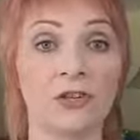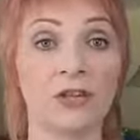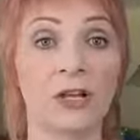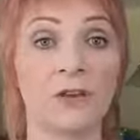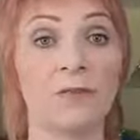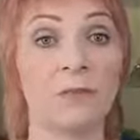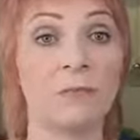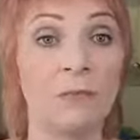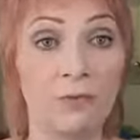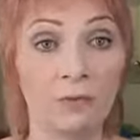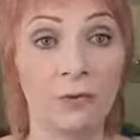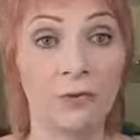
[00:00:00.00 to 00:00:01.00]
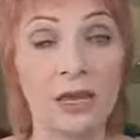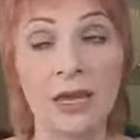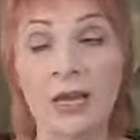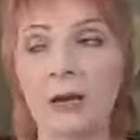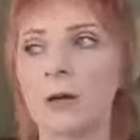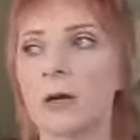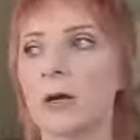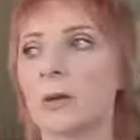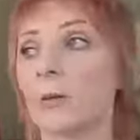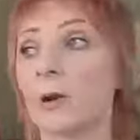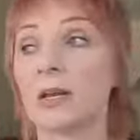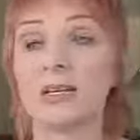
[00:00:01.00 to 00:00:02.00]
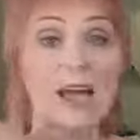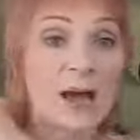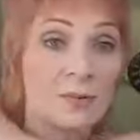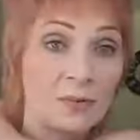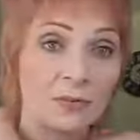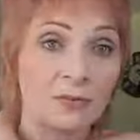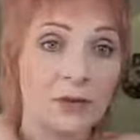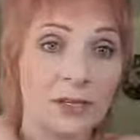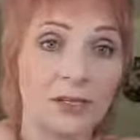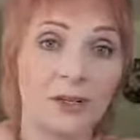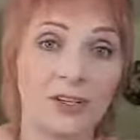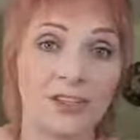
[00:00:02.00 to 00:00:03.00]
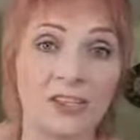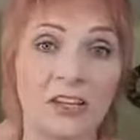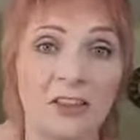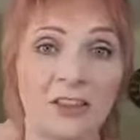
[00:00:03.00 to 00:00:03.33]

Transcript: look like for me. They're in depth, as you can see.